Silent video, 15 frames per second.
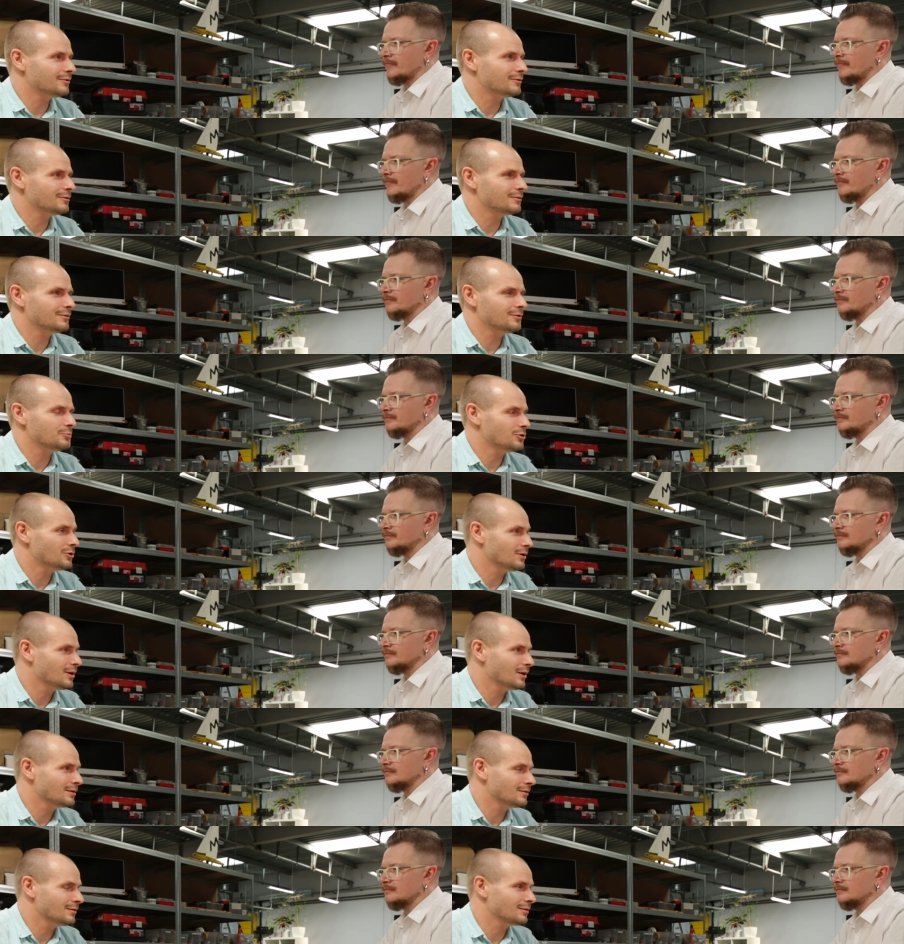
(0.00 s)
Speaker 1: or
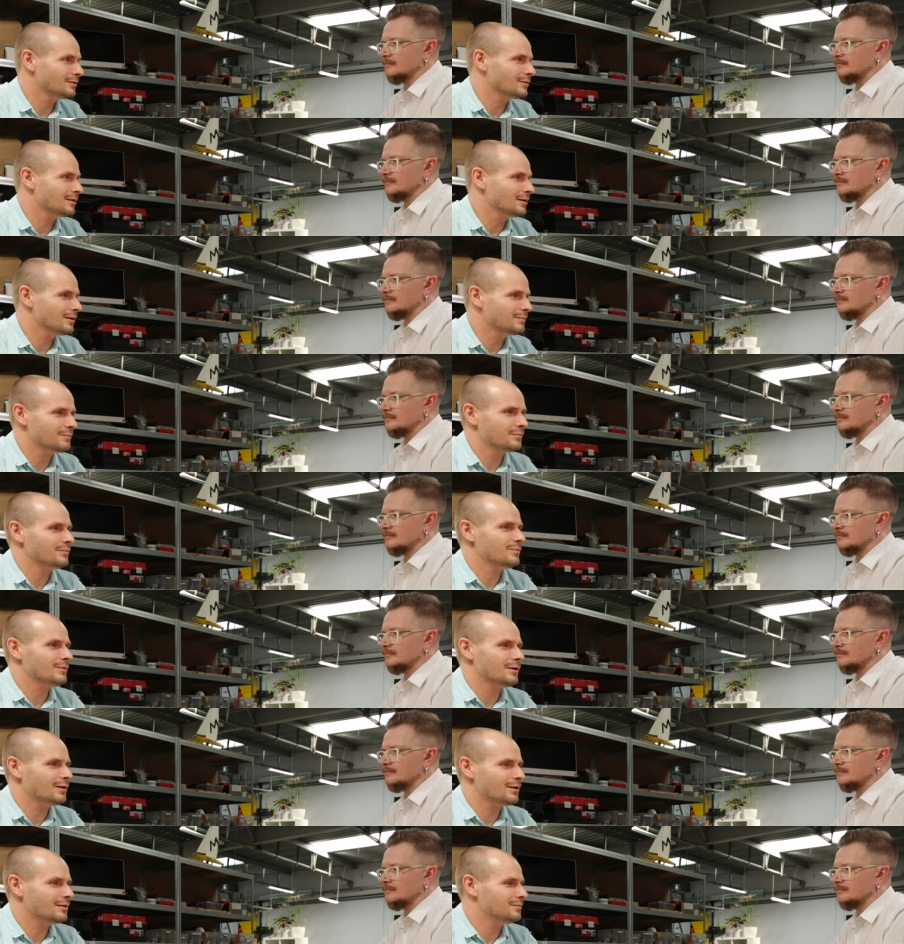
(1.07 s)
communicating the
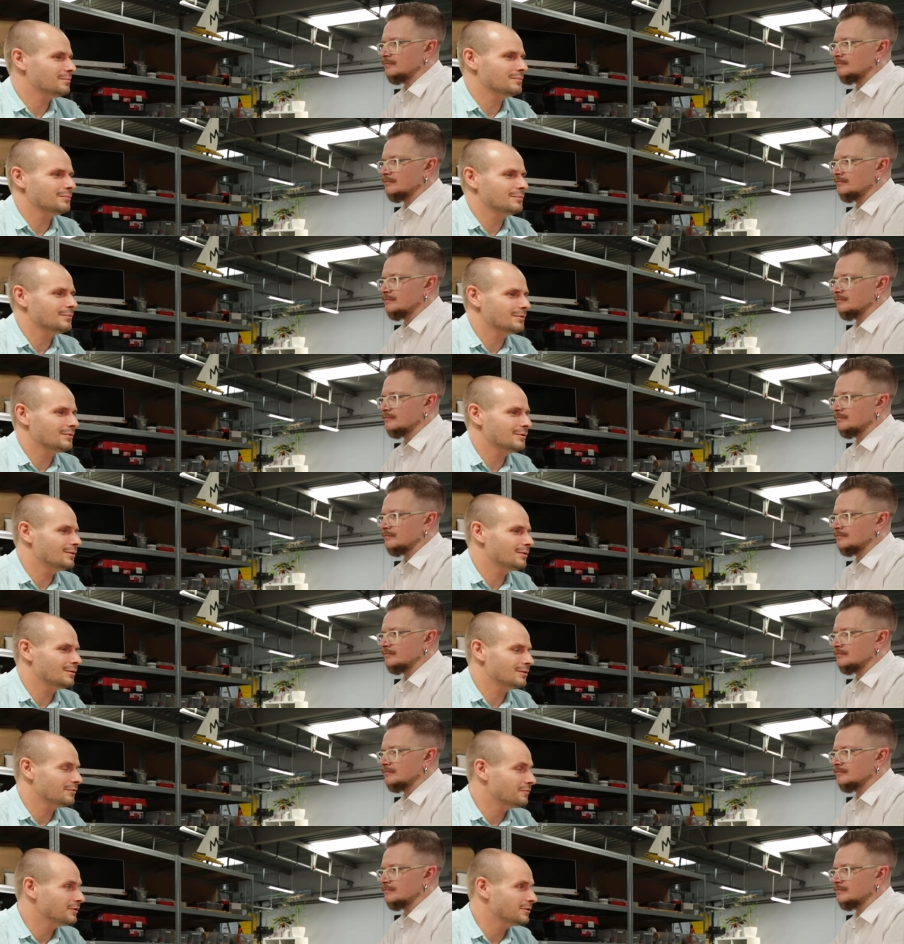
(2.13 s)
um,
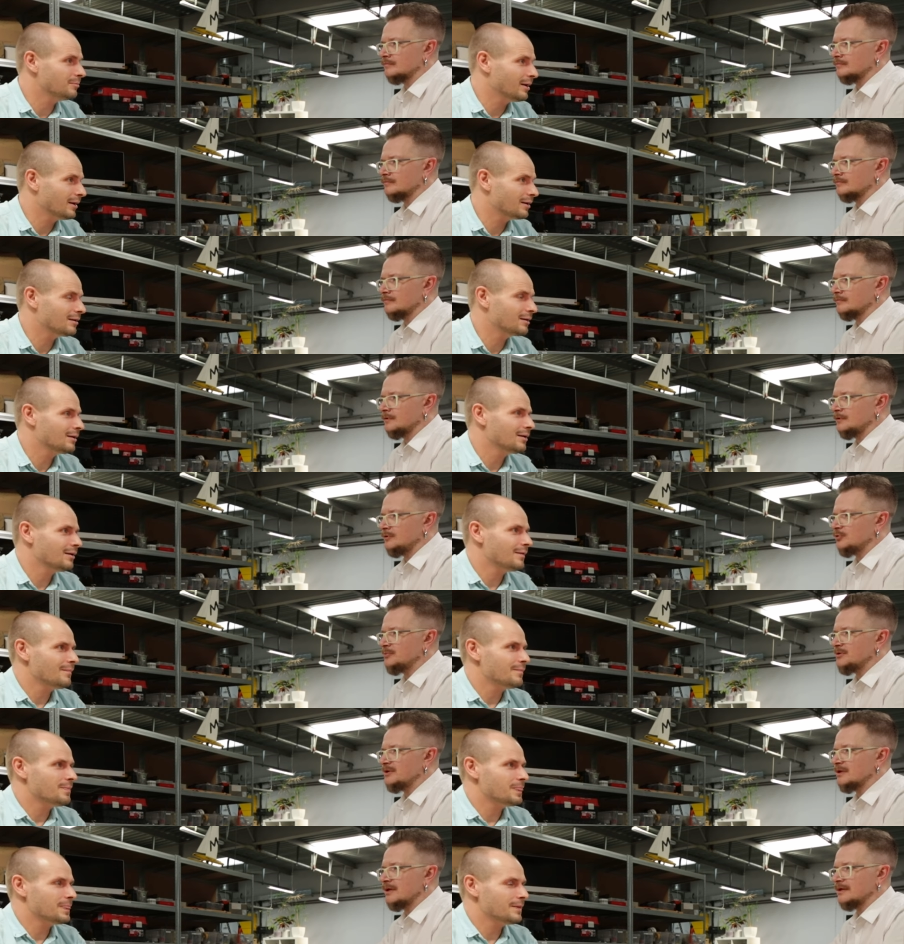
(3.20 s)
uh, the feedback.
Speaker 2: You
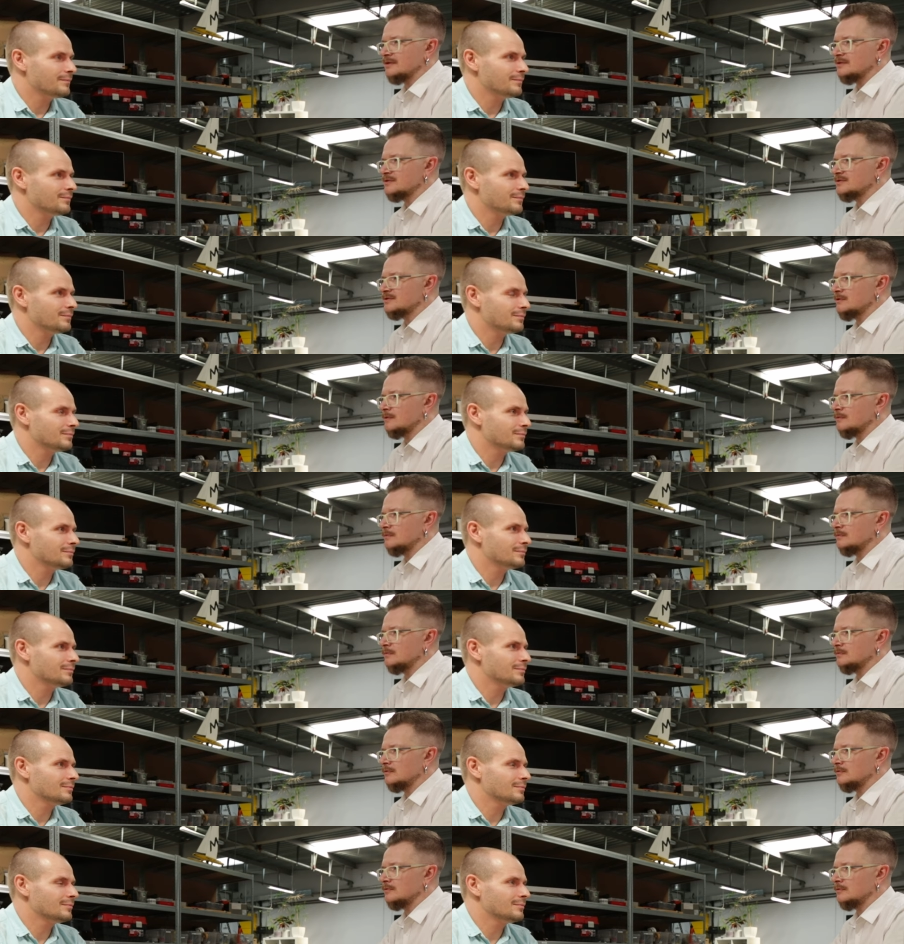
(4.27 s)
mean like there's no,
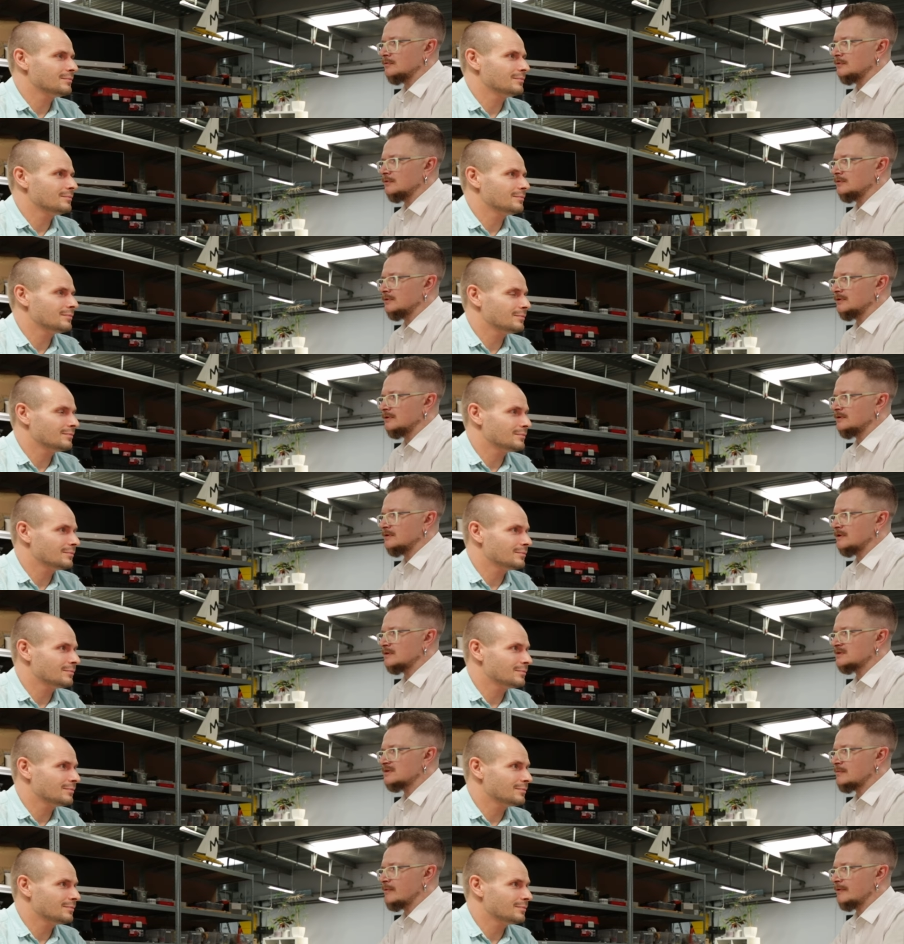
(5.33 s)
no, no not
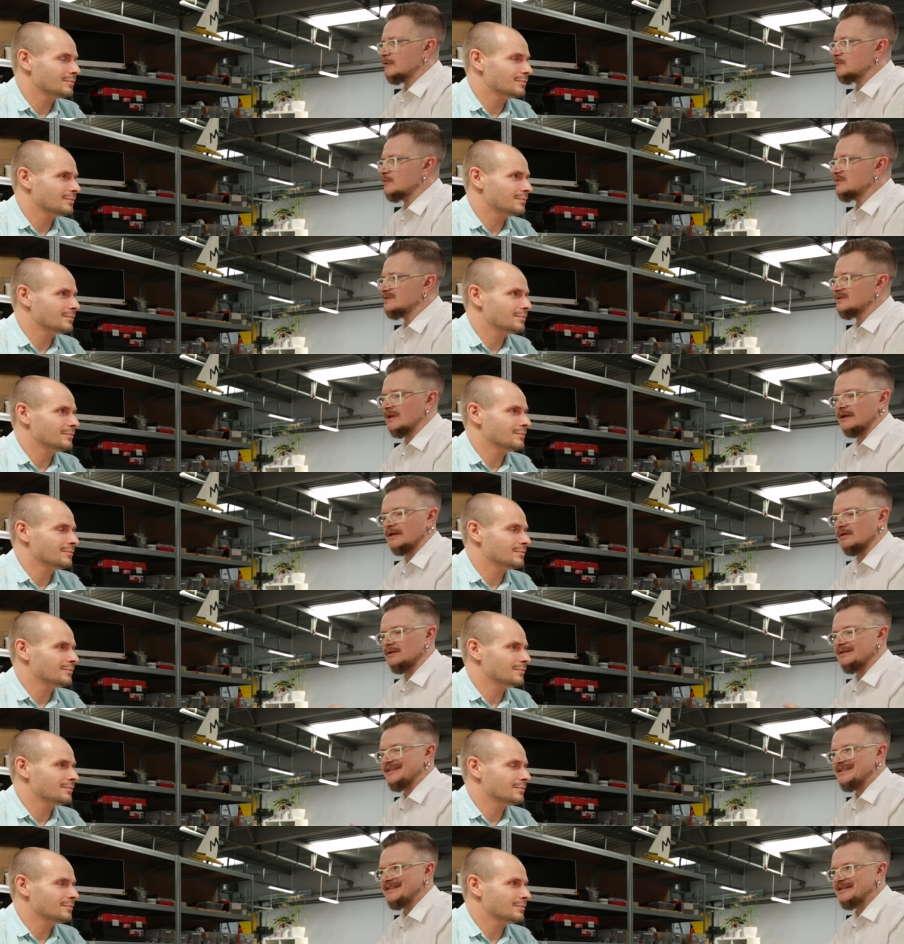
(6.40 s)
someone who's like
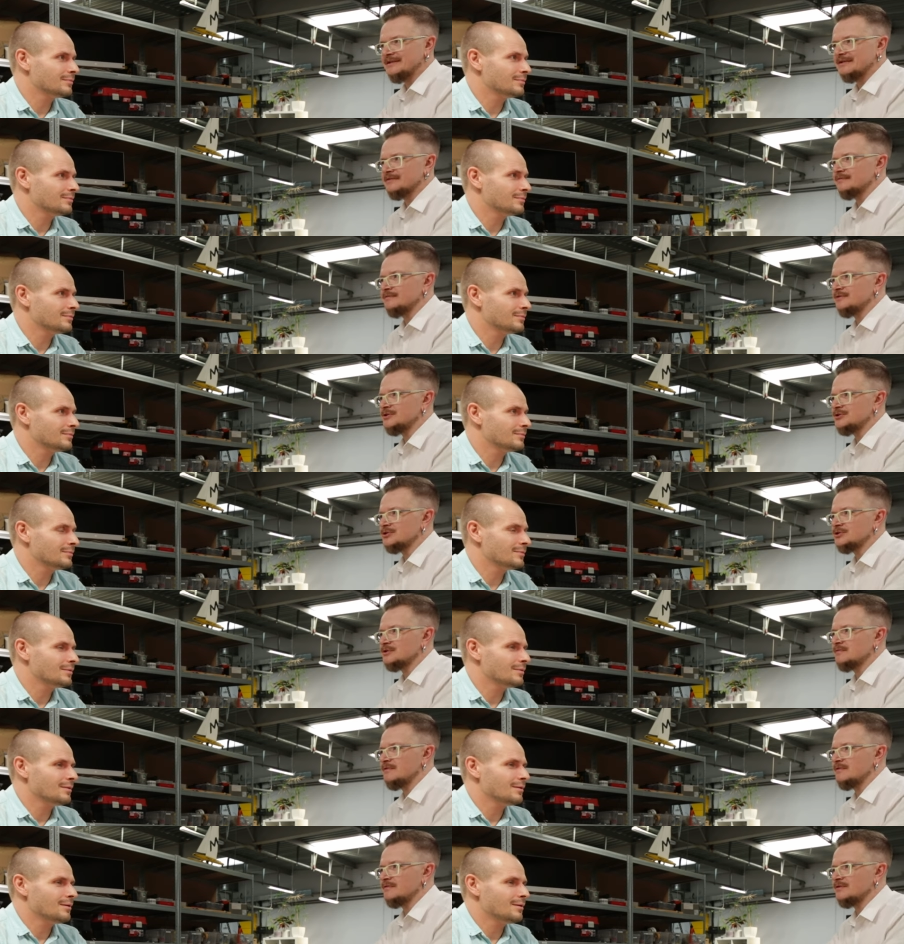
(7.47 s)
leading the vision.
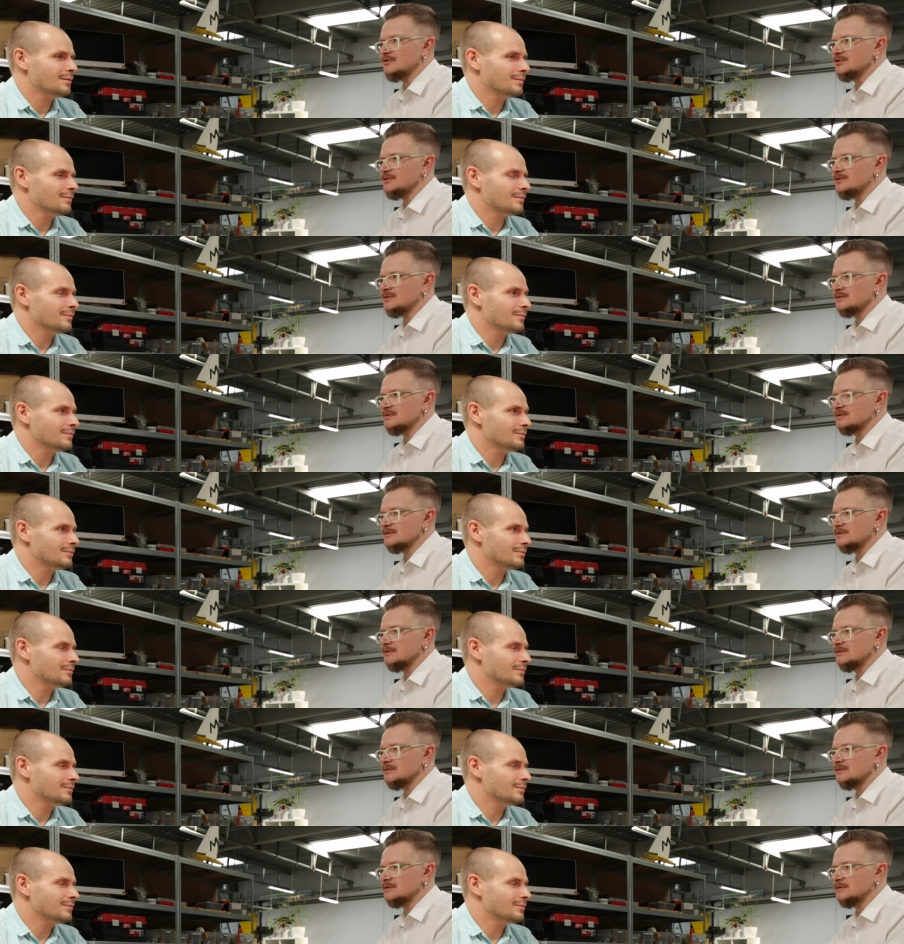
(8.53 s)
The vision it's